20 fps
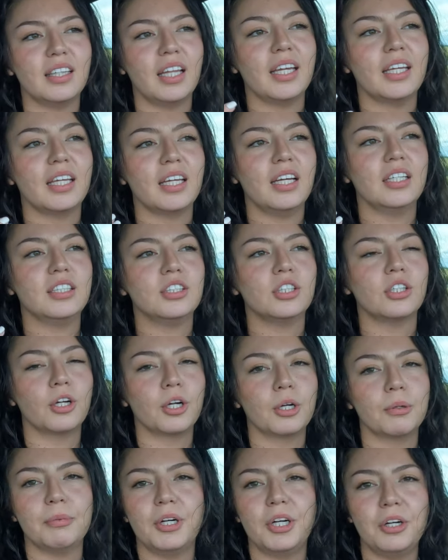like a
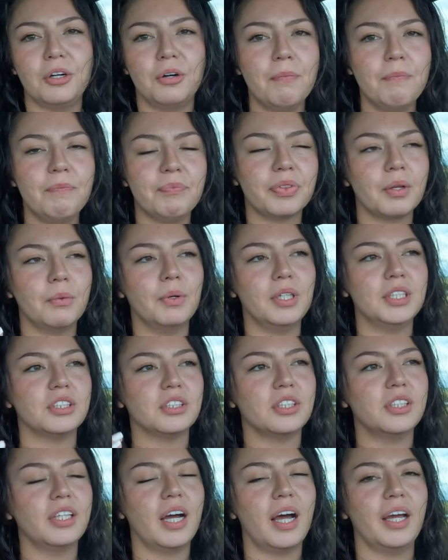turbo
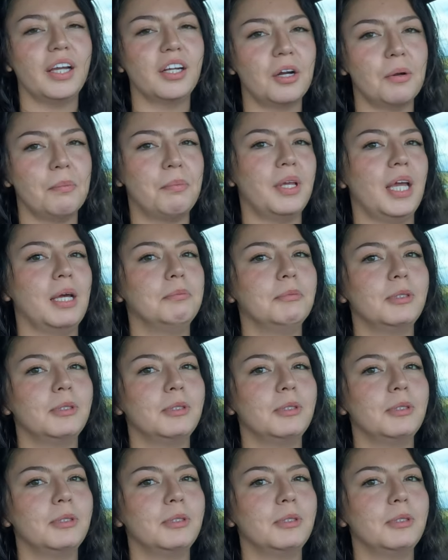once you're in the higher